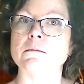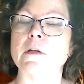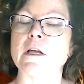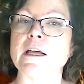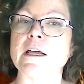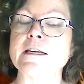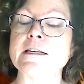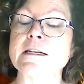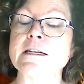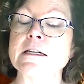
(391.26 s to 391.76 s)

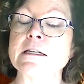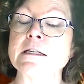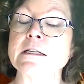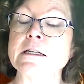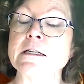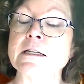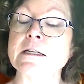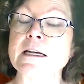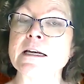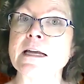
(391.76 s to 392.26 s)
"It
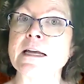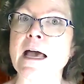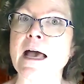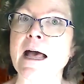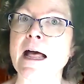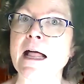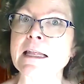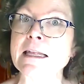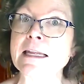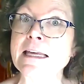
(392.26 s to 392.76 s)
isn't an
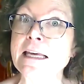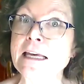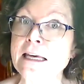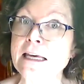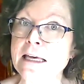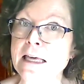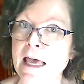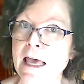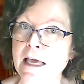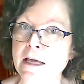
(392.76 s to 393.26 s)

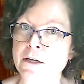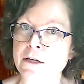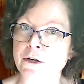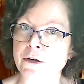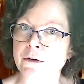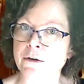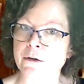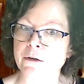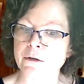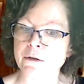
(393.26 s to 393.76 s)

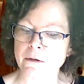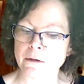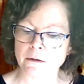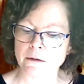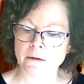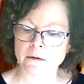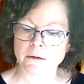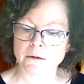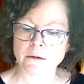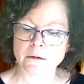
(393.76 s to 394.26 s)
alligator,"
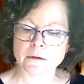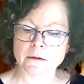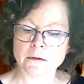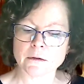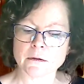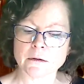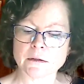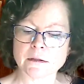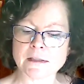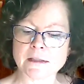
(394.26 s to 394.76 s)

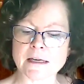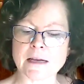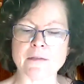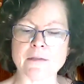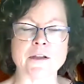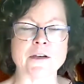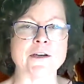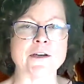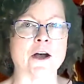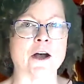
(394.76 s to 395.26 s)
said
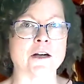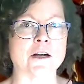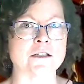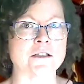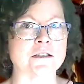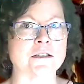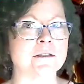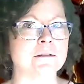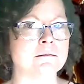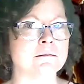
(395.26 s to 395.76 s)
the
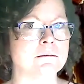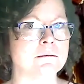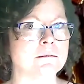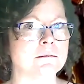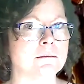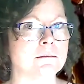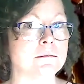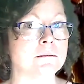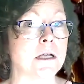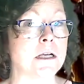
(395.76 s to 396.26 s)
doctor.
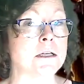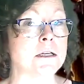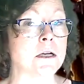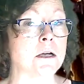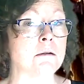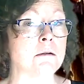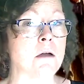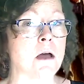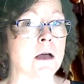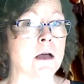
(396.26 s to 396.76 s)
"It's a
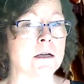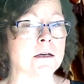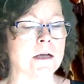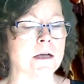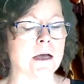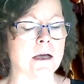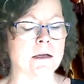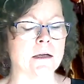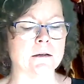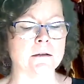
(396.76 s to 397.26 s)

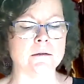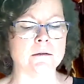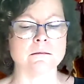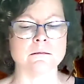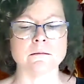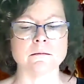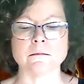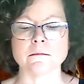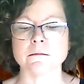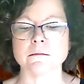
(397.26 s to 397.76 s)
crocodile."
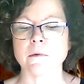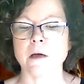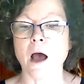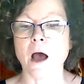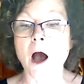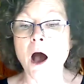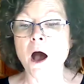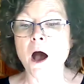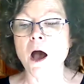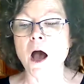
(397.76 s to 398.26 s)

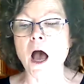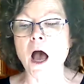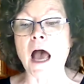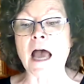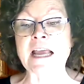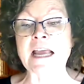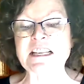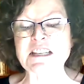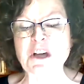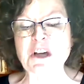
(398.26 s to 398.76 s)

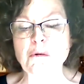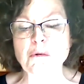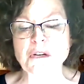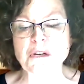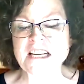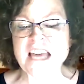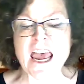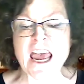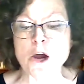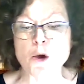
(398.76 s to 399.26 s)
"I
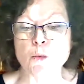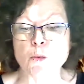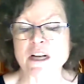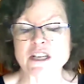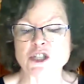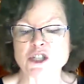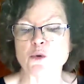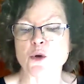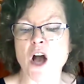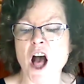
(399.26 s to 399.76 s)
don't care
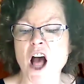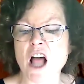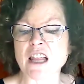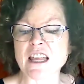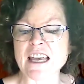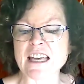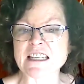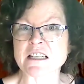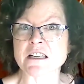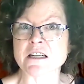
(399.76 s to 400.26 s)
what you call
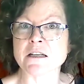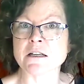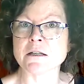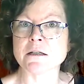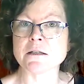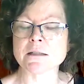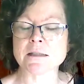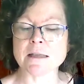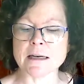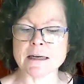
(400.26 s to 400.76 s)
it,"
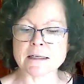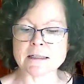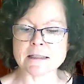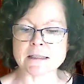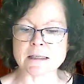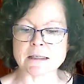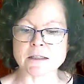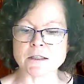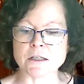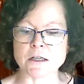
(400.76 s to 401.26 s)
said his
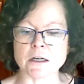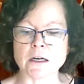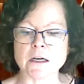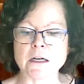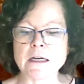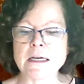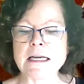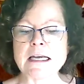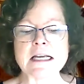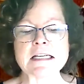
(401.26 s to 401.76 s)
sister.
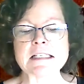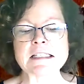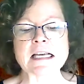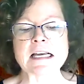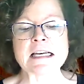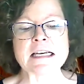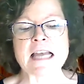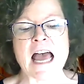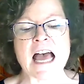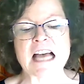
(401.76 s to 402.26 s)
"It's
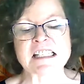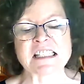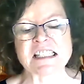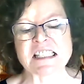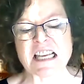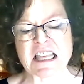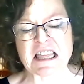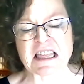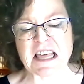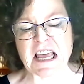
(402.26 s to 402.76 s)
a
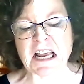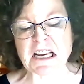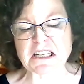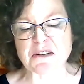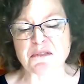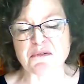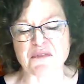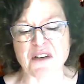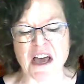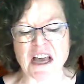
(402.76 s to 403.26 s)
nasty thing
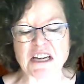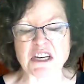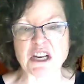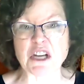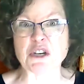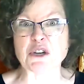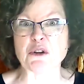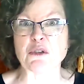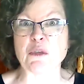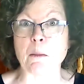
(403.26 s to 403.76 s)
to find
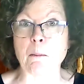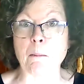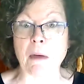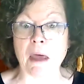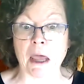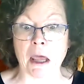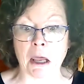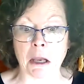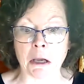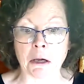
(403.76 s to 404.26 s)
under the
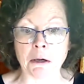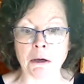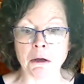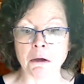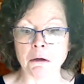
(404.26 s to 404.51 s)
bed.